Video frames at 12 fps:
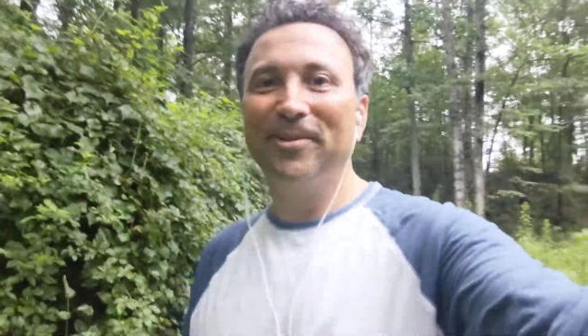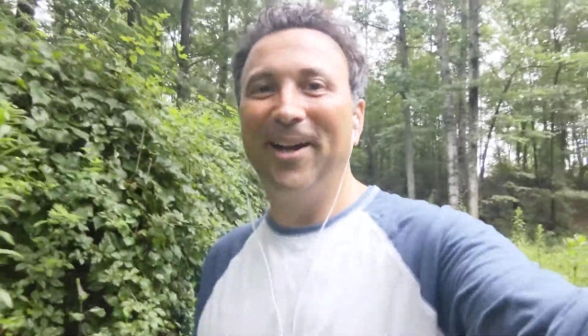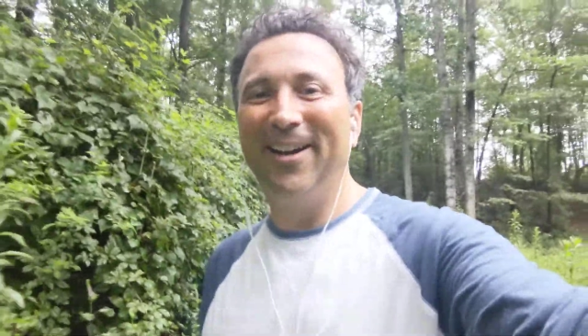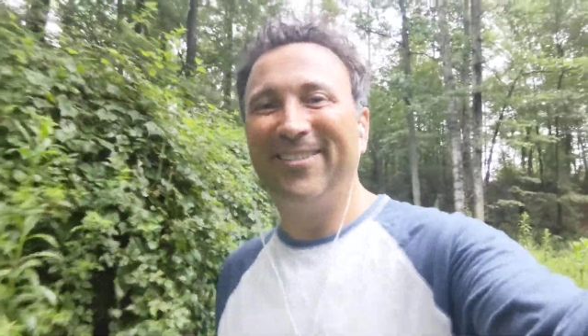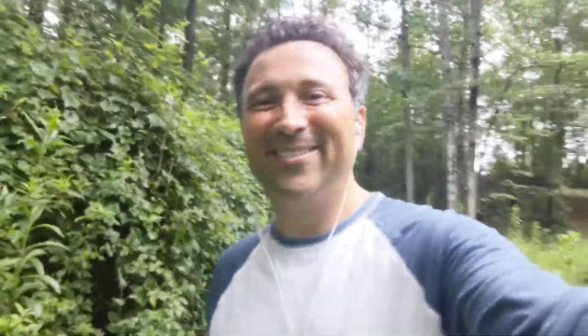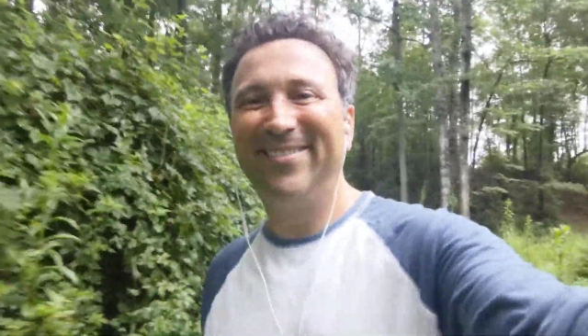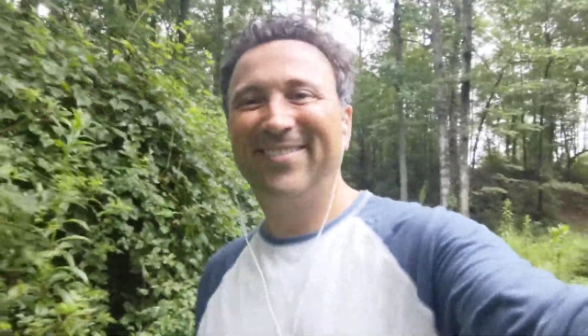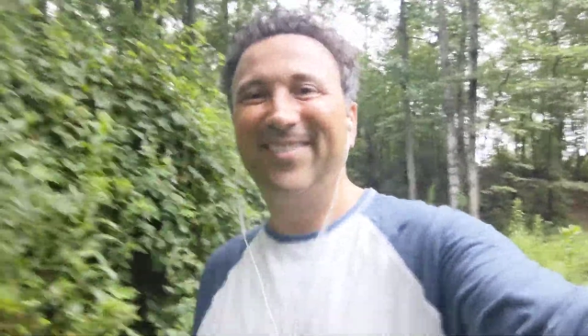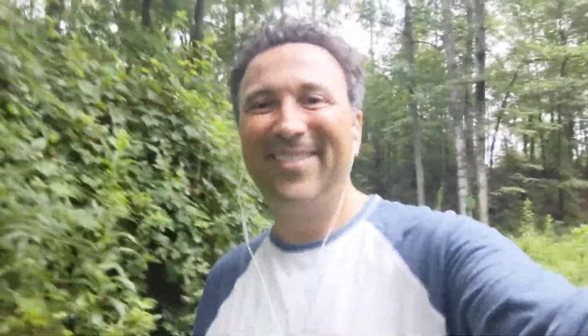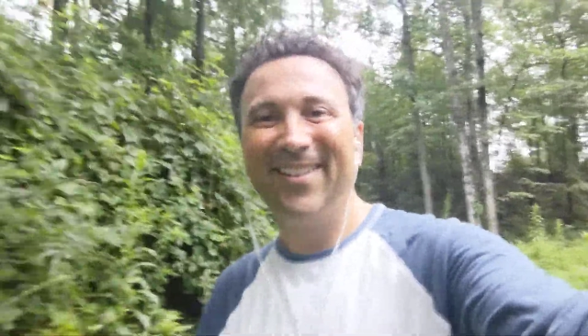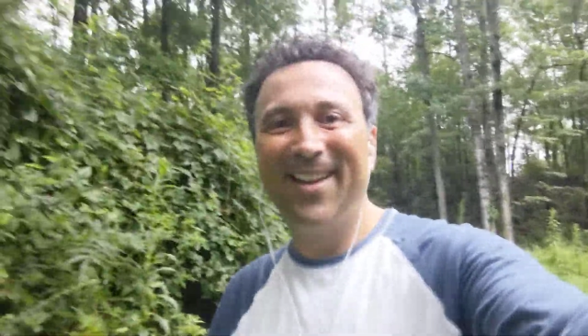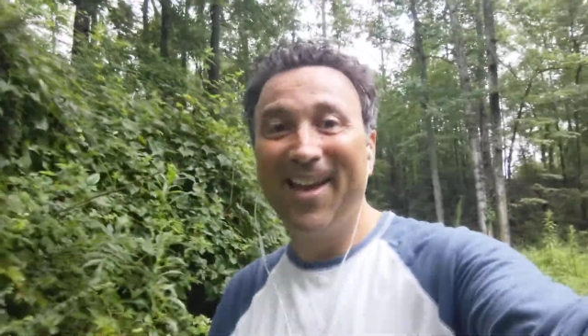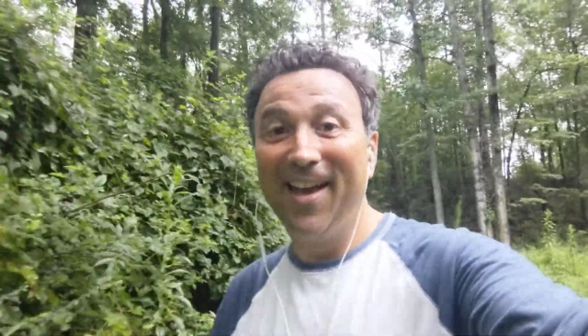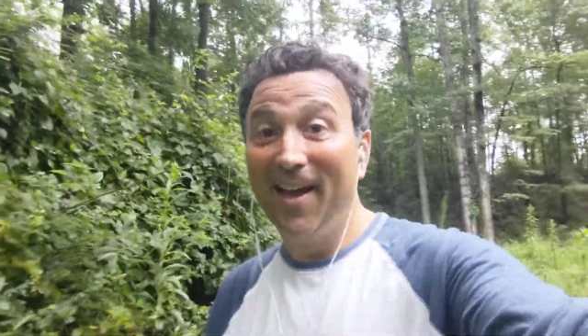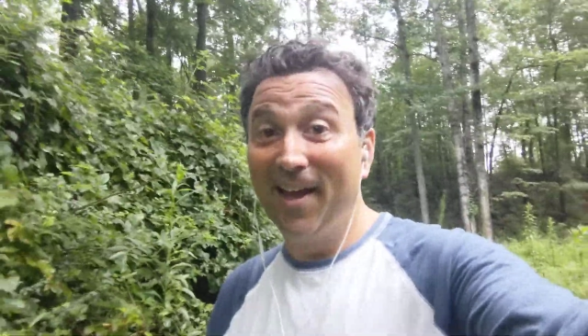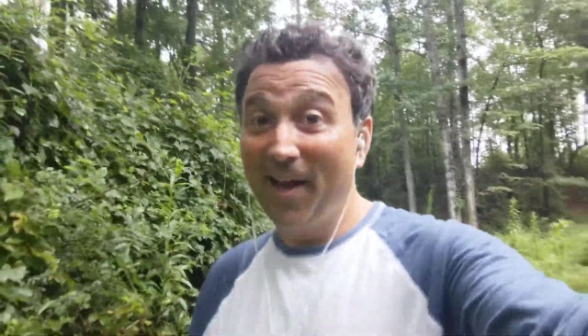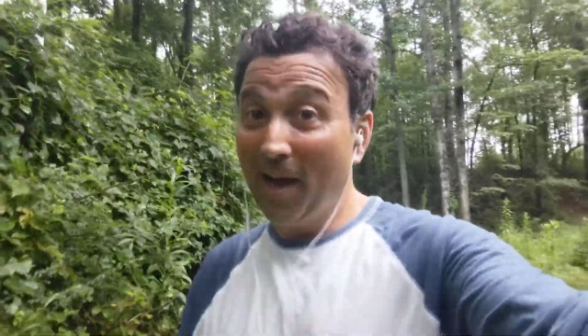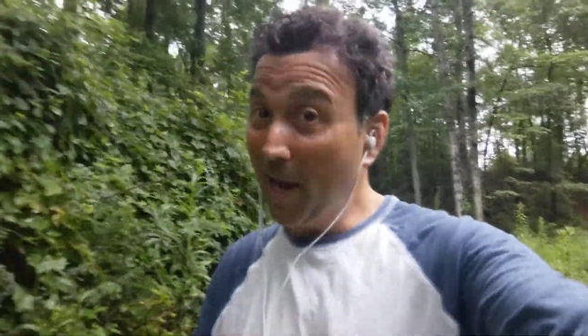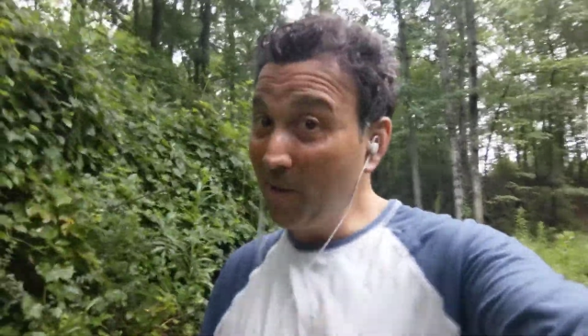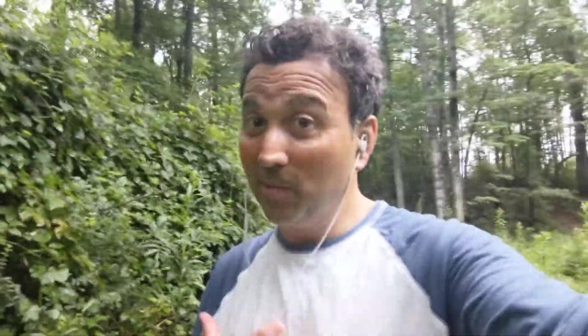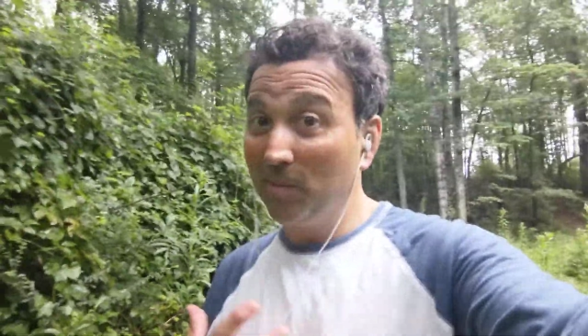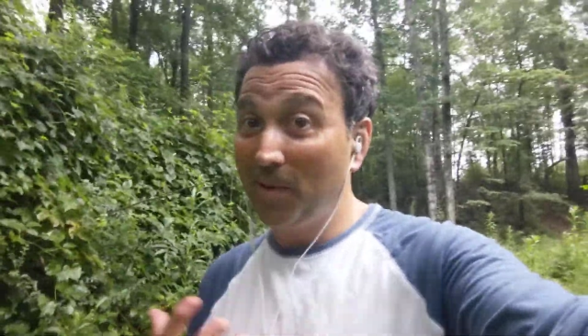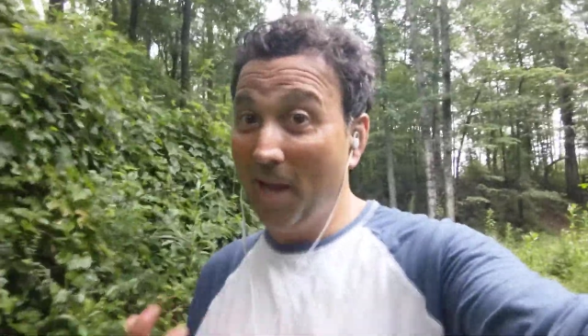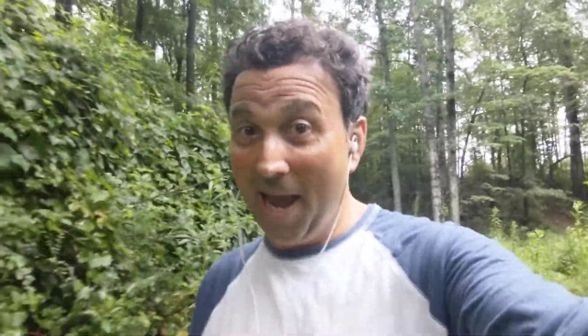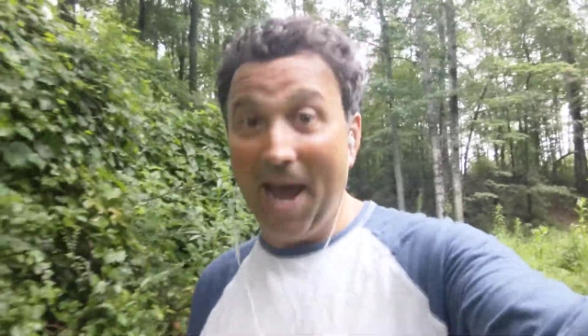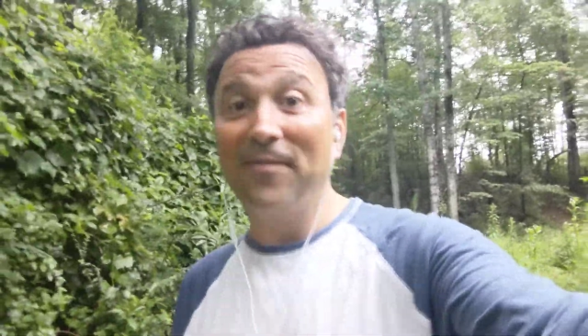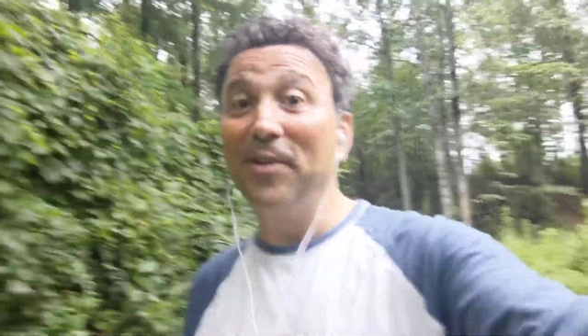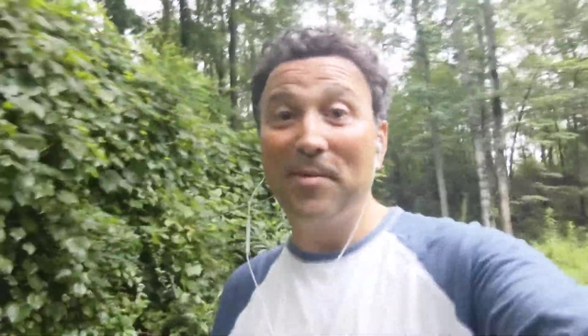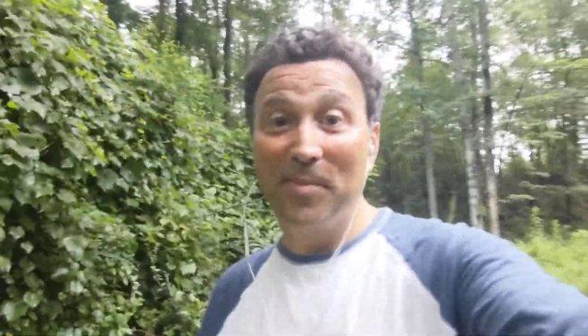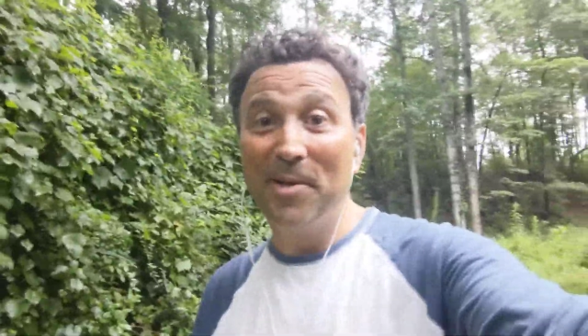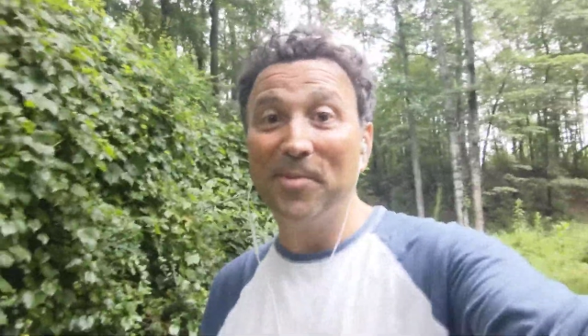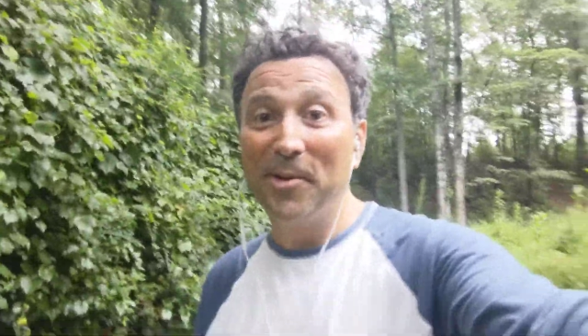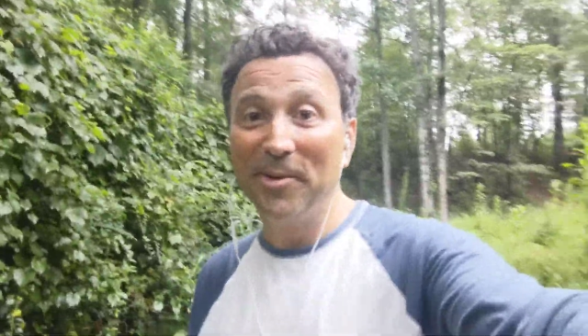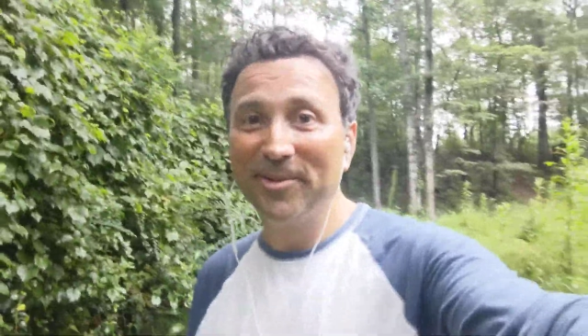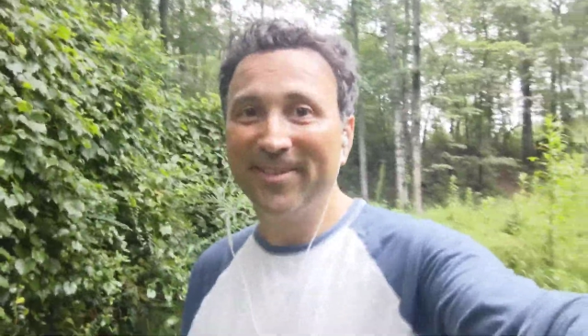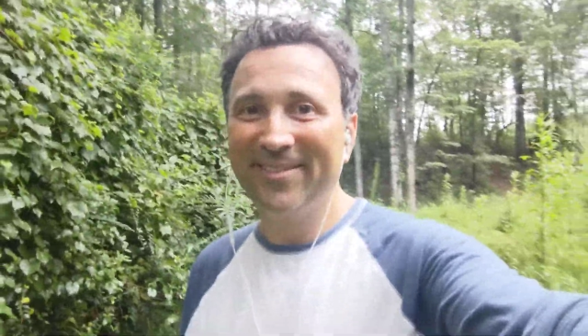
Well, I don't have any people,